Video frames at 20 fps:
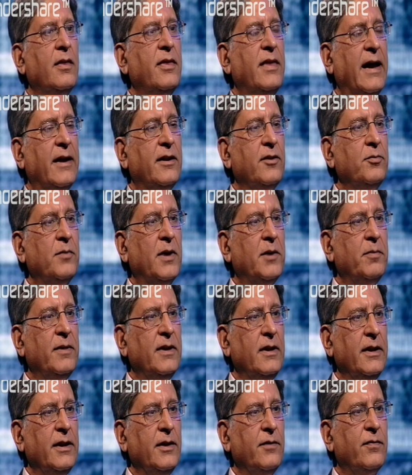That is my
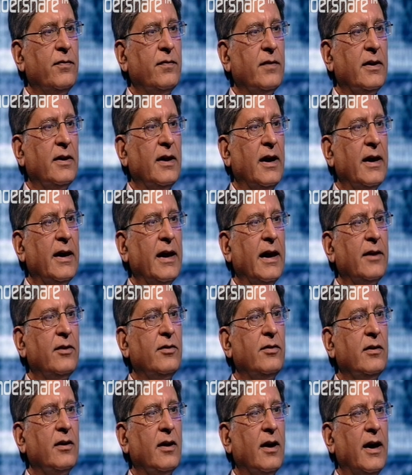belief, and I
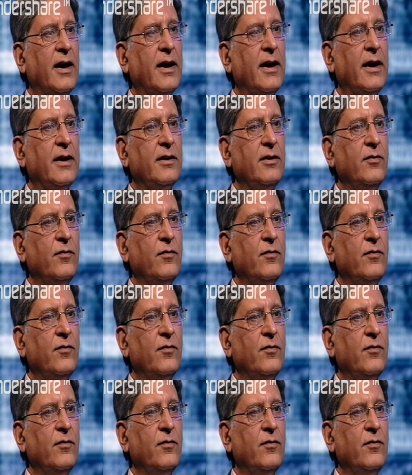had